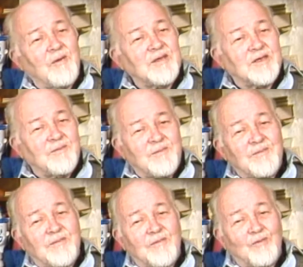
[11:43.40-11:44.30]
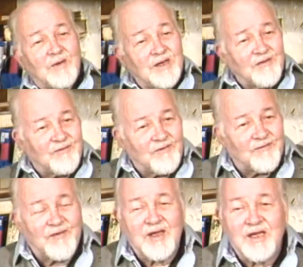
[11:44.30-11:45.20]
There was a
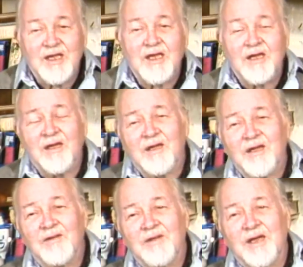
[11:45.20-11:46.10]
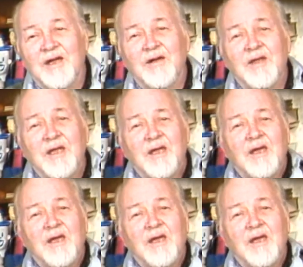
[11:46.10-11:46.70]
wonderful feeling there